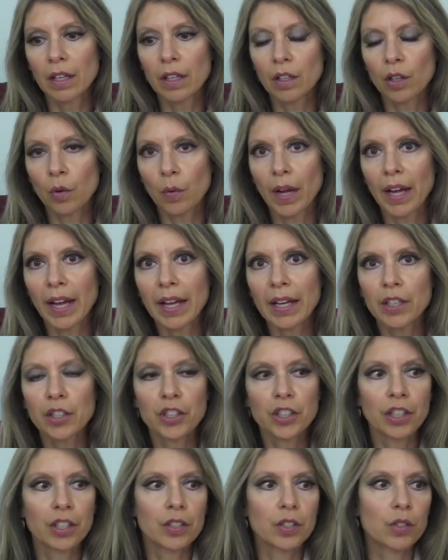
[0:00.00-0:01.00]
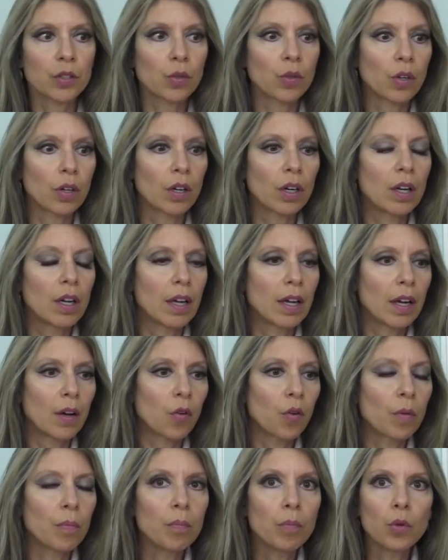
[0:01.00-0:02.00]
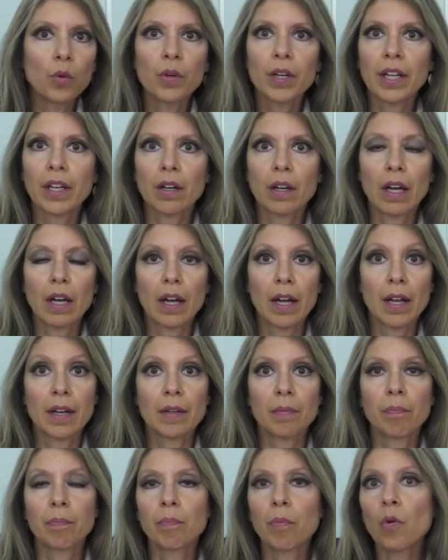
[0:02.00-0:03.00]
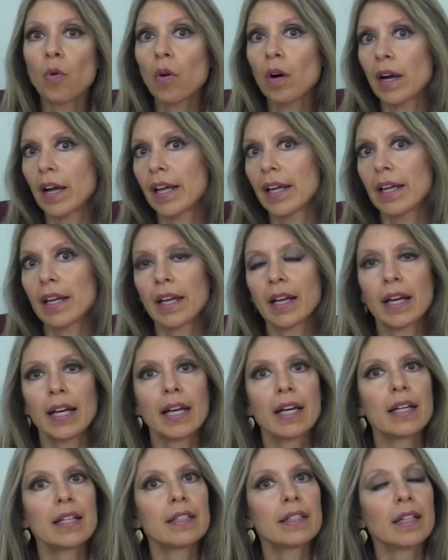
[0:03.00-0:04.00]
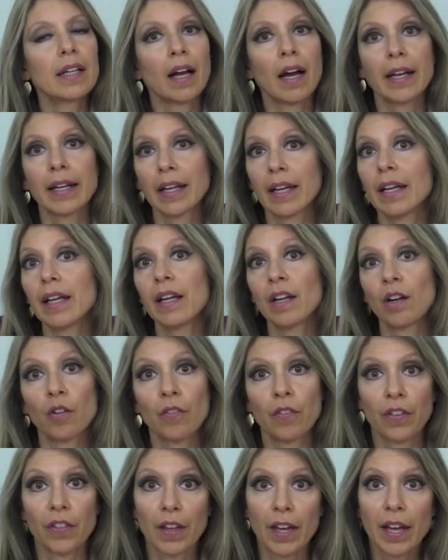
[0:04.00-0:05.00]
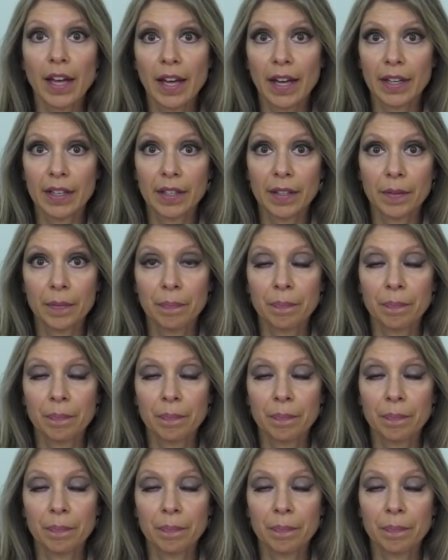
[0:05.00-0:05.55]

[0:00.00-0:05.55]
you know, anxious or, or moody. And boy, did I get over the head.